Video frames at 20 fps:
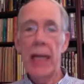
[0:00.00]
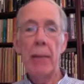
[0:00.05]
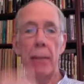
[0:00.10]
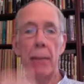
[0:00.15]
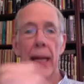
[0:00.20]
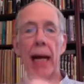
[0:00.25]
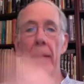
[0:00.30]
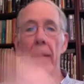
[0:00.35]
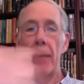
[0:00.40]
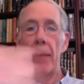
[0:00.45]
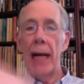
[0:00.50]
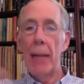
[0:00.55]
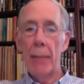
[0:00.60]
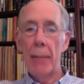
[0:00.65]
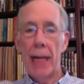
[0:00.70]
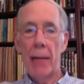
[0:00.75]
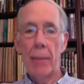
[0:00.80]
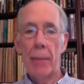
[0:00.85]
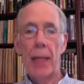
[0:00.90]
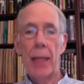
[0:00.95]
blah, blah,
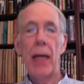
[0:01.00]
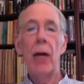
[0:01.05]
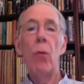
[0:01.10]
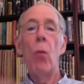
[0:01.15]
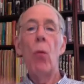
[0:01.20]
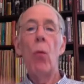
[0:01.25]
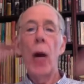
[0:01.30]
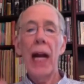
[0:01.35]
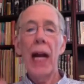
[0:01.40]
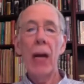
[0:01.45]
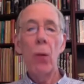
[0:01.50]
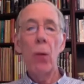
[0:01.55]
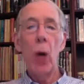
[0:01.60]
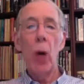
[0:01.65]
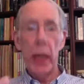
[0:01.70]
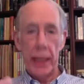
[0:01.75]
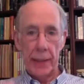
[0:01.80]
blah, blah, what I wanted.